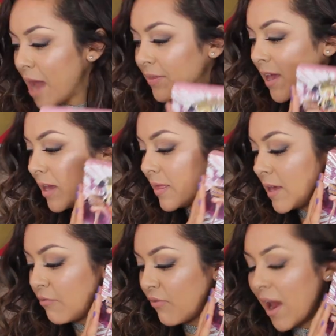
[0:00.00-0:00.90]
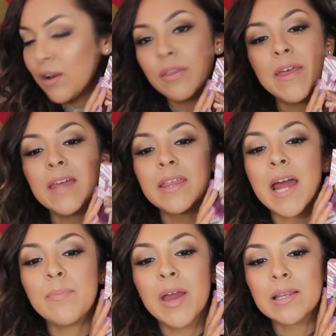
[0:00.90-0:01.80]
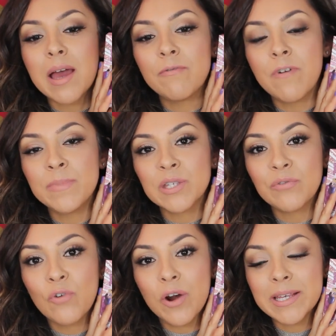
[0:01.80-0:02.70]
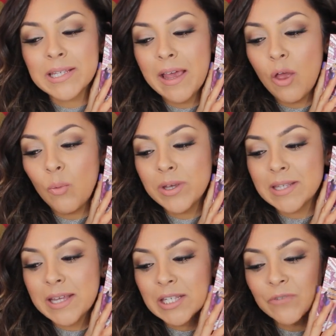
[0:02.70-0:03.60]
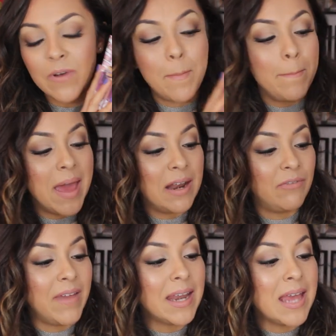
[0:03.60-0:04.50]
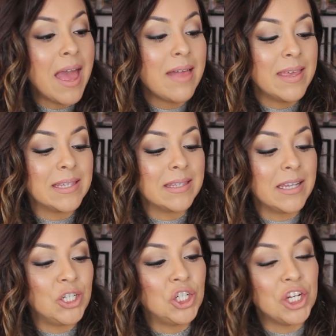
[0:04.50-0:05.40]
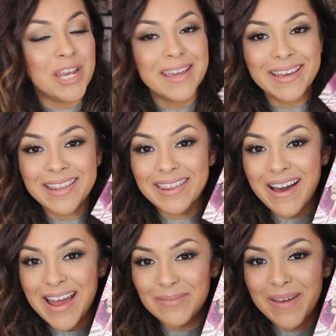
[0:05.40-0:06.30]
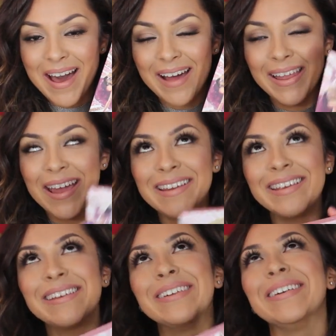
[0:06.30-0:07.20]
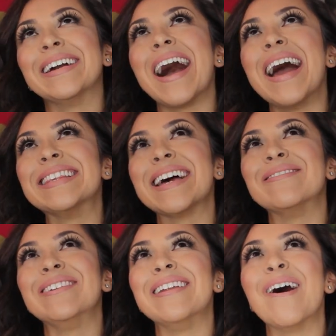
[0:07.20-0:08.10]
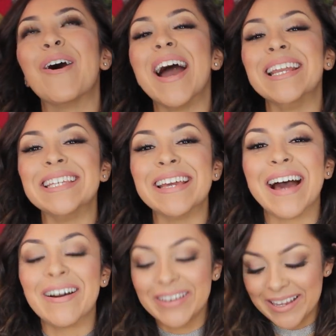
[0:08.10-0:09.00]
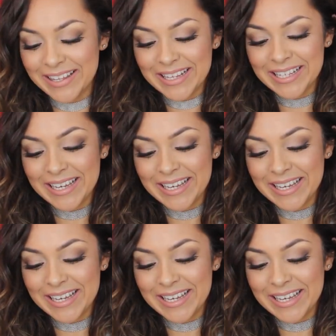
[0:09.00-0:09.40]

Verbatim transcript: I think the final thing that I picked up from the Sephora sale was this from Benefit. This is the Cheekathon palette. You guys have no idea how good this